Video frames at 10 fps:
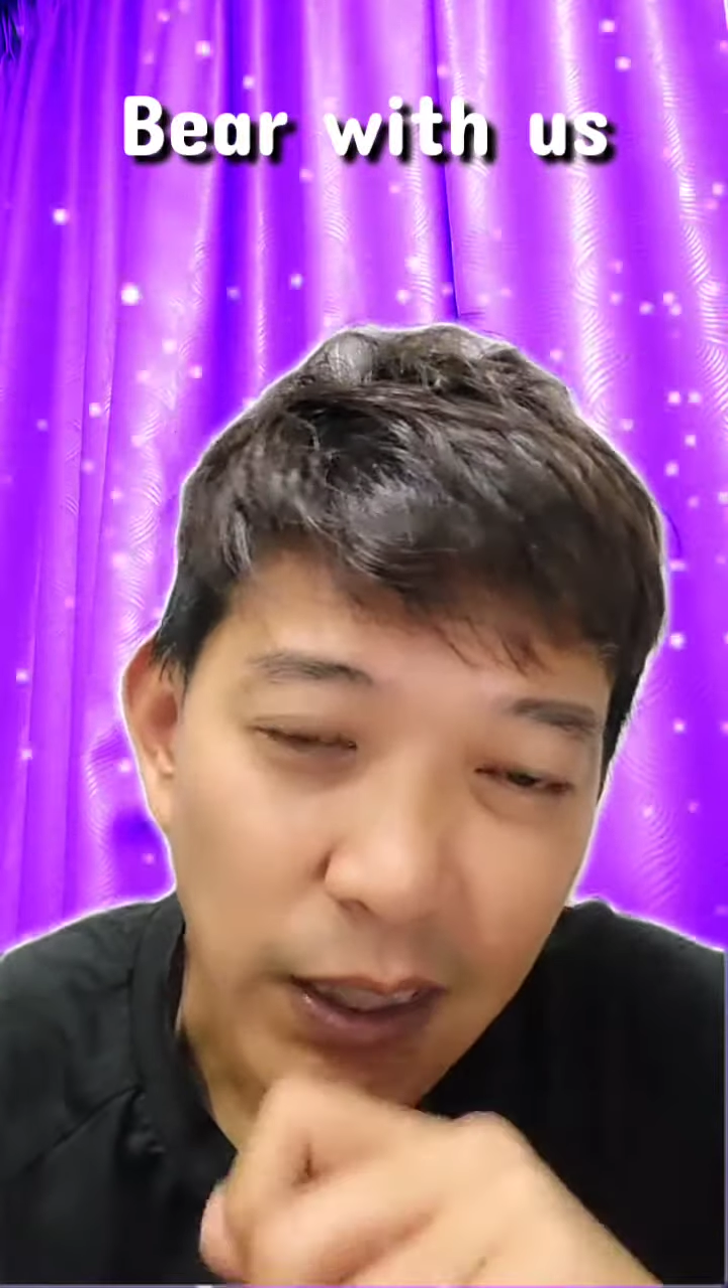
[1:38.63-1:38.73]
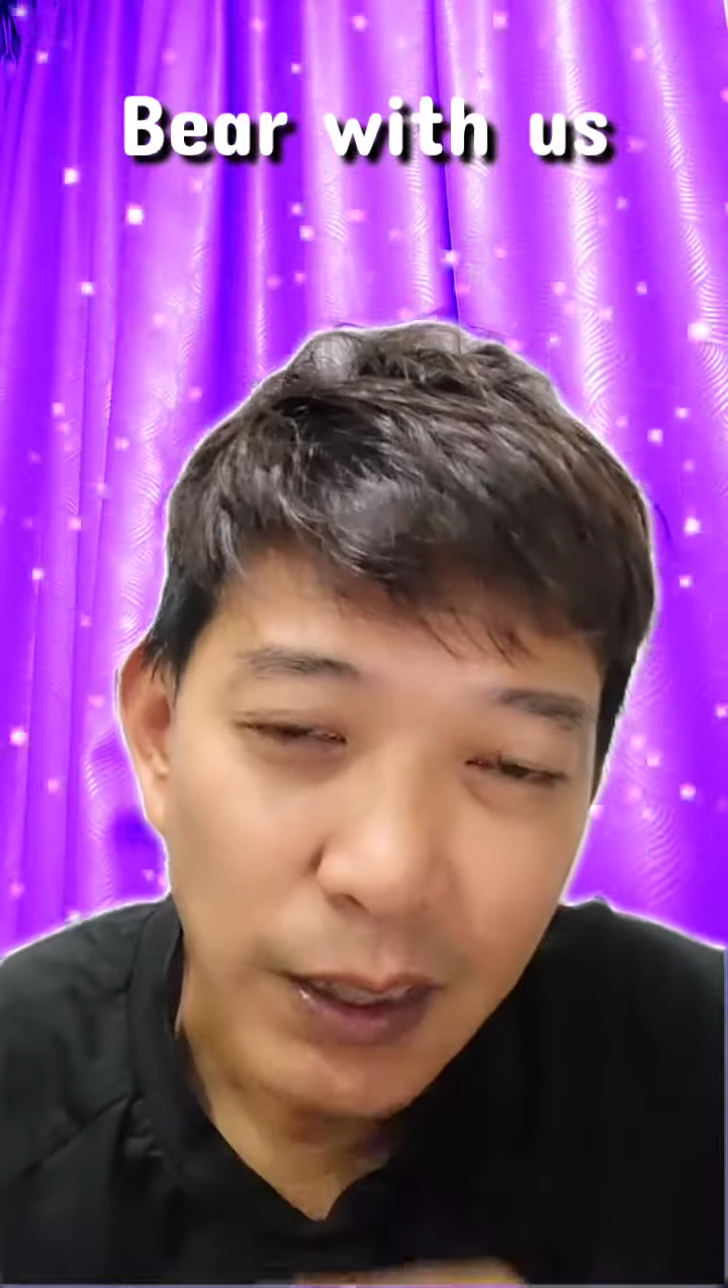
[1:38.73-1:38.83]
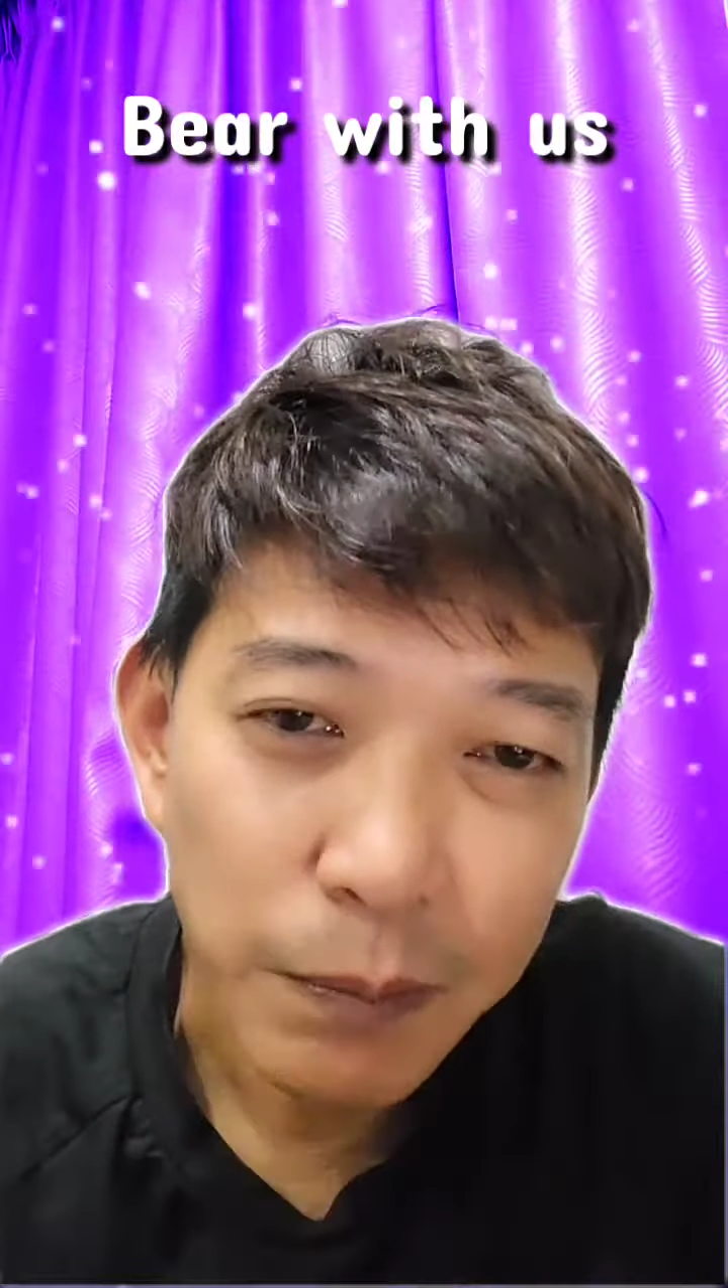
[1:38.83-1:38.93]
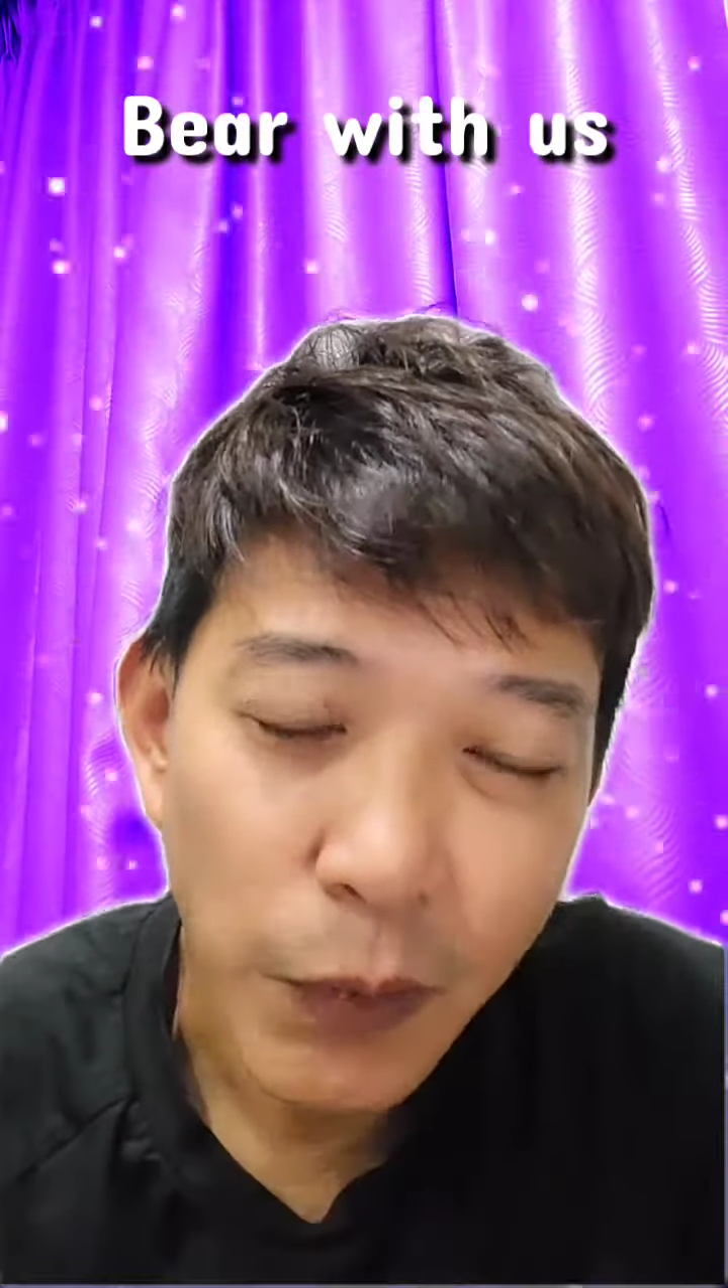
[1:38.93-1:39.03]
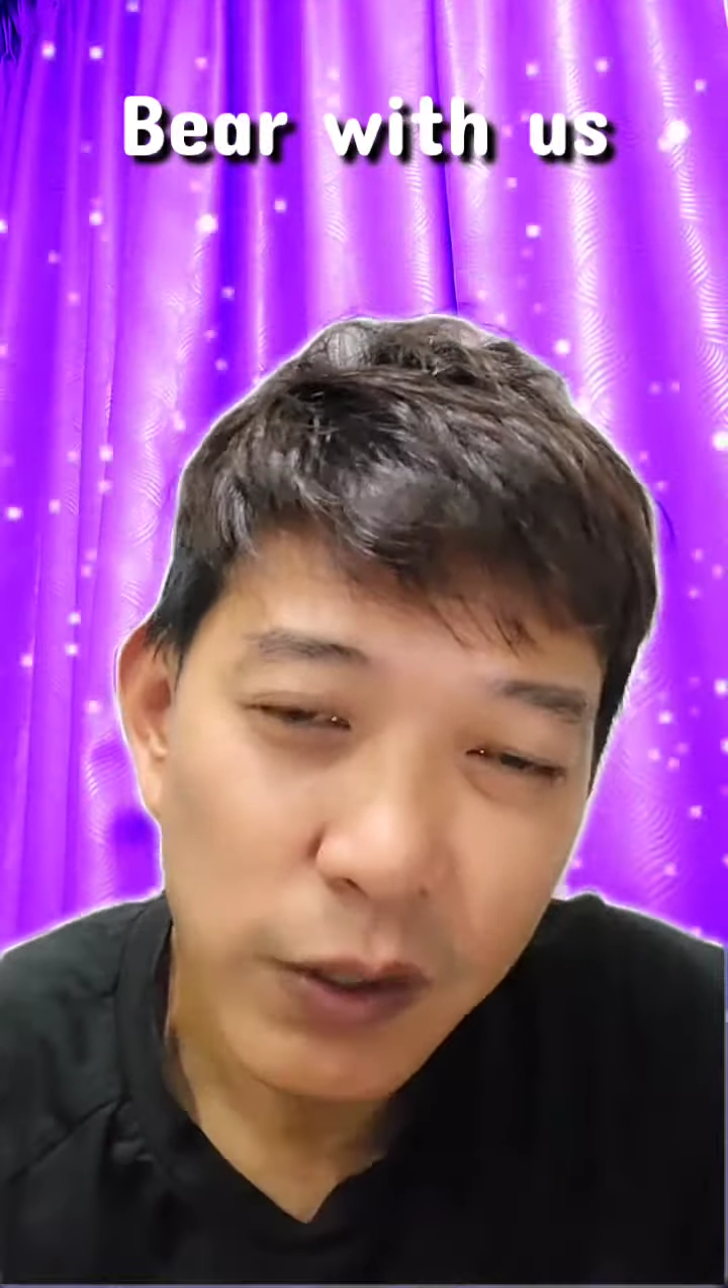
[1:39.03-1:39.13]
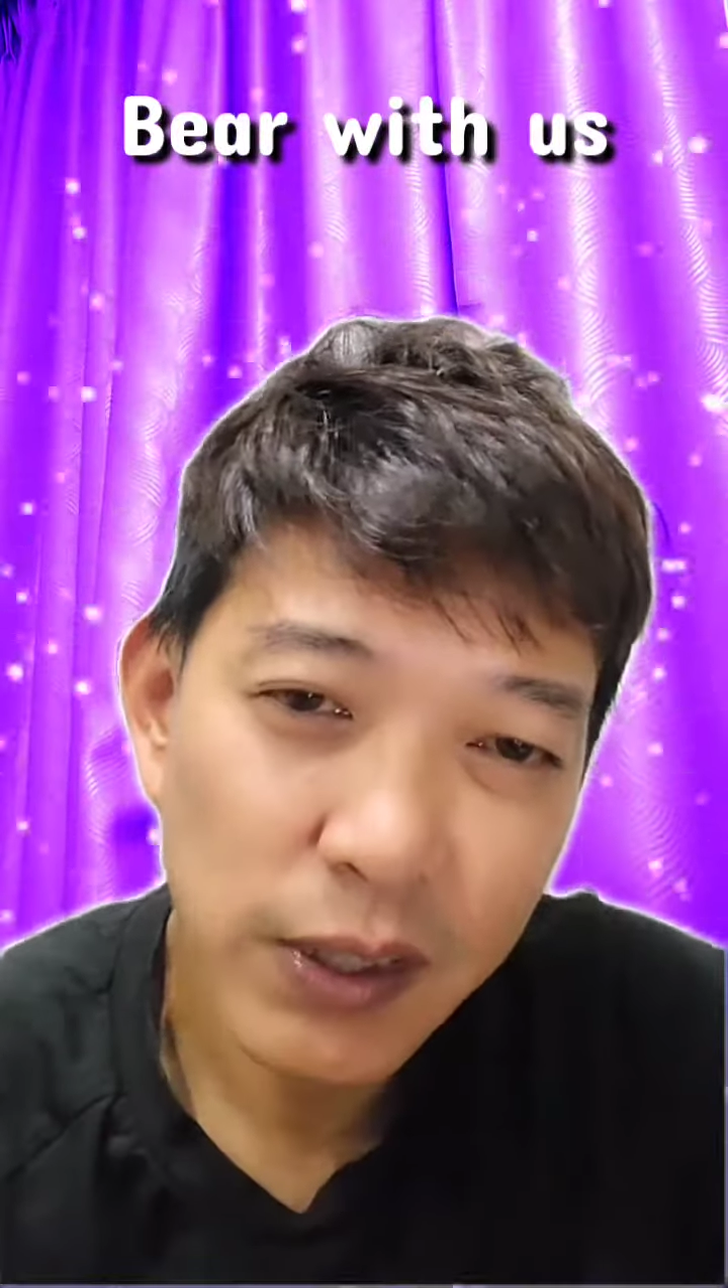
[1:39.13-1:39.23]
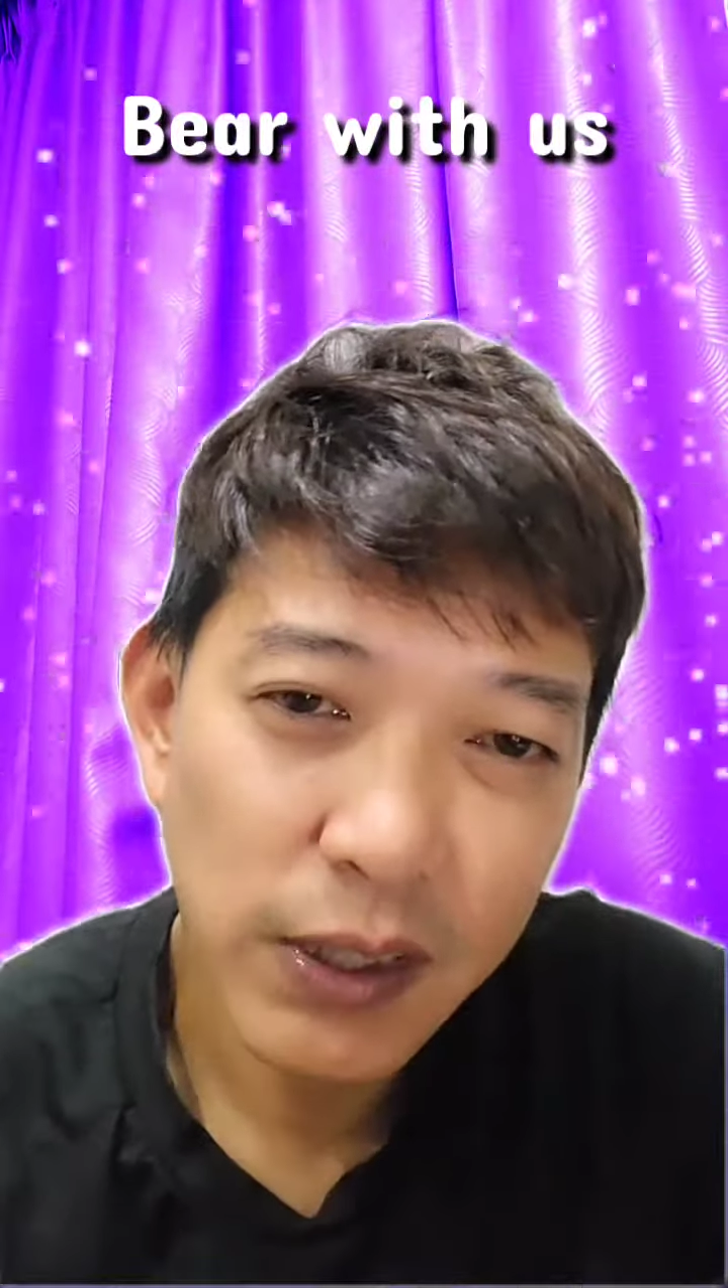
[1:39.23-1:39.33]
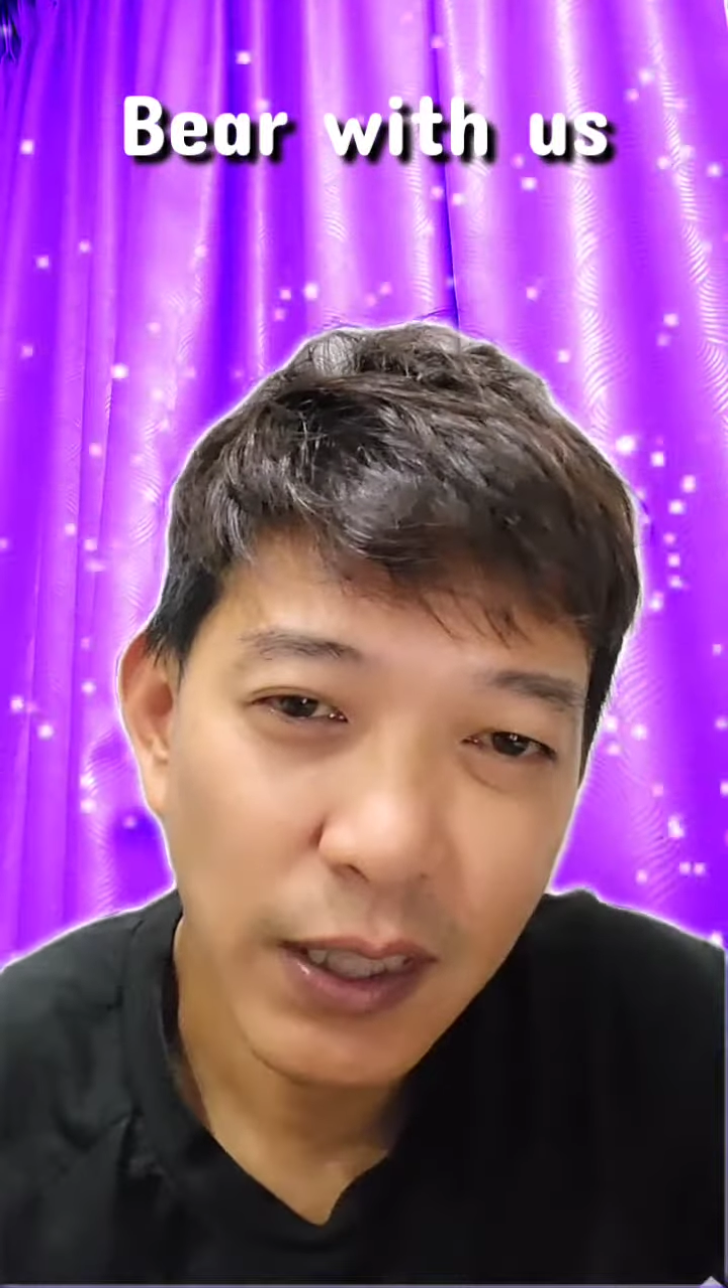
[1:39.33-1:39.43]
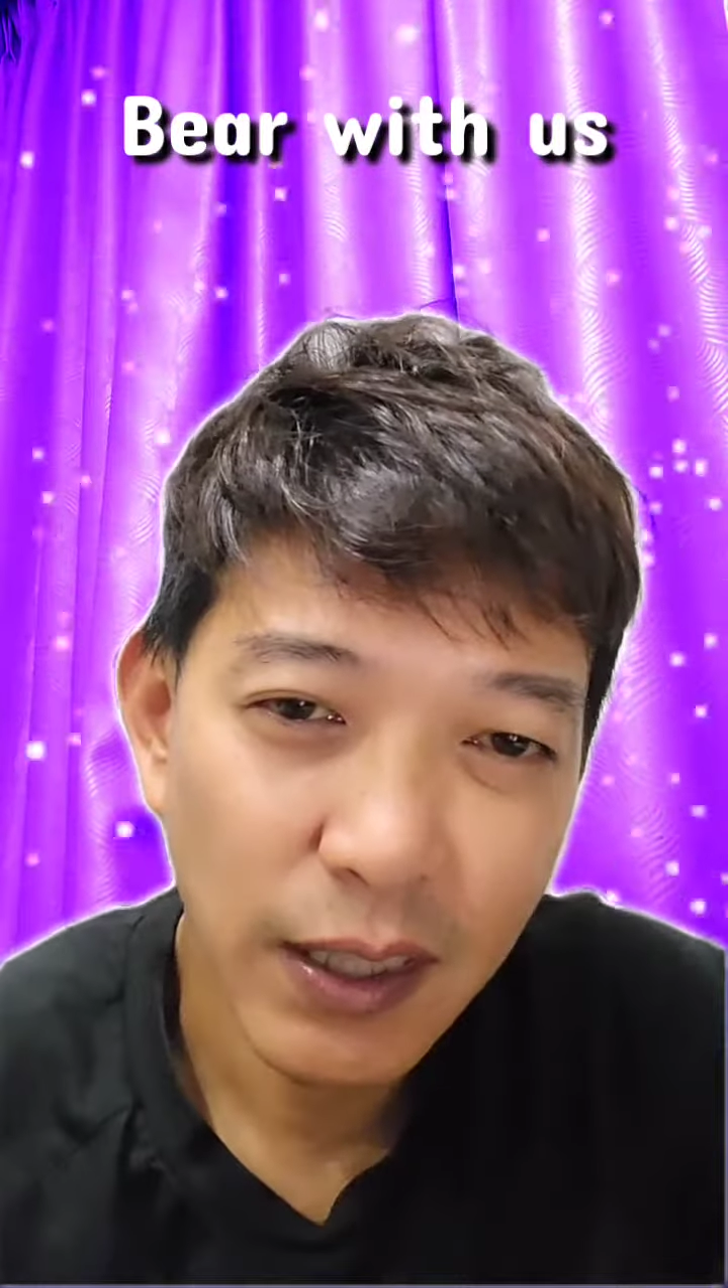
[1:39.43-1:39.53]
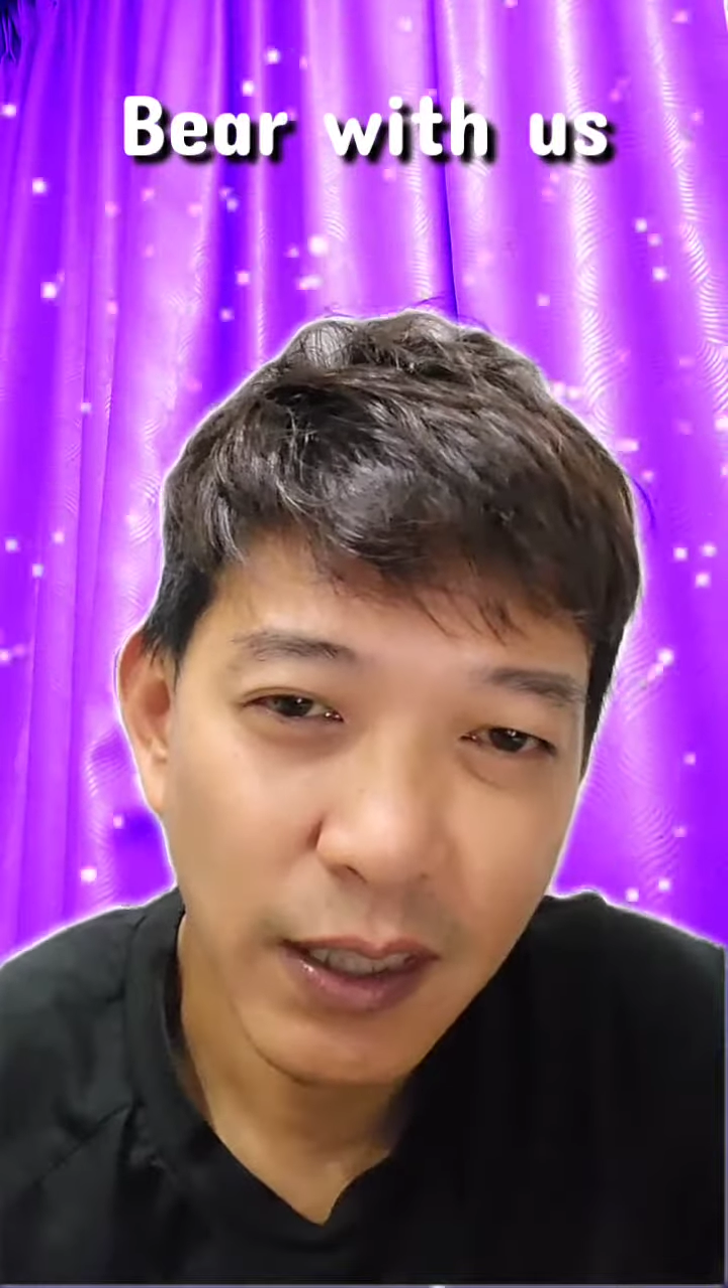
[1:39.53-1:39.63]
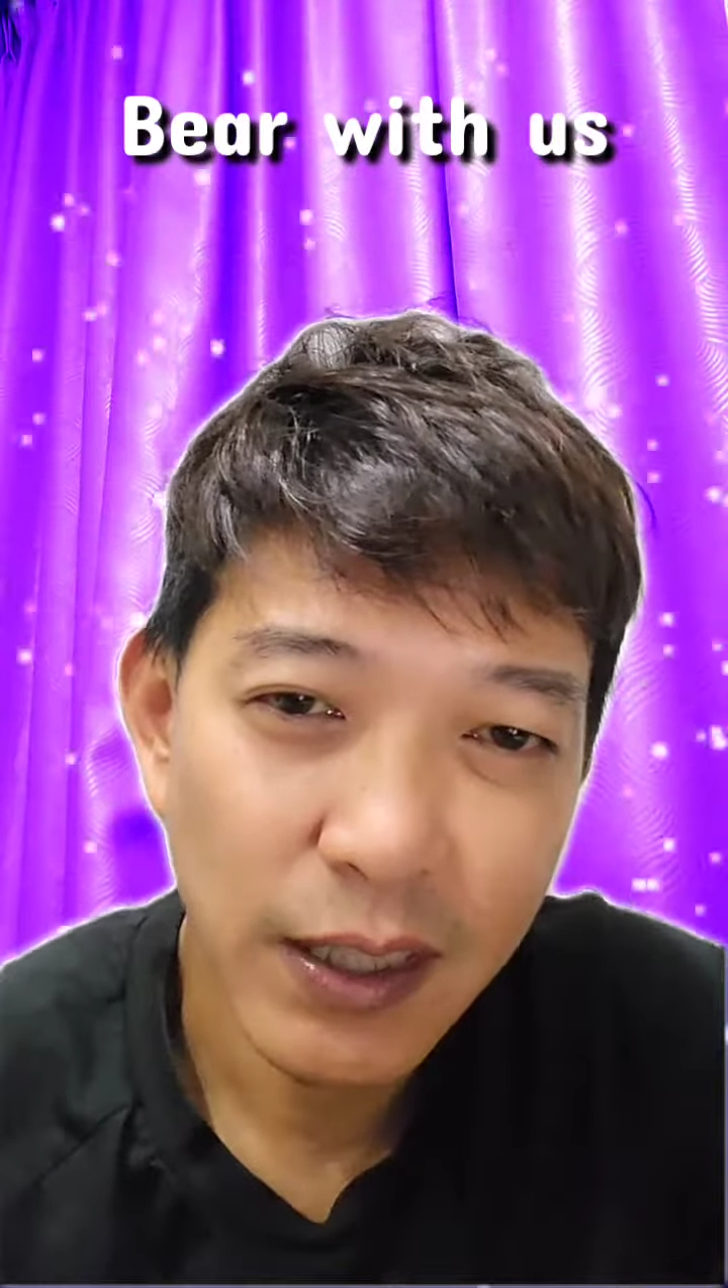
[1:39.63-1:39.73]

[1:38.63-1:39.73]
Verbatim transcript: inbox uh,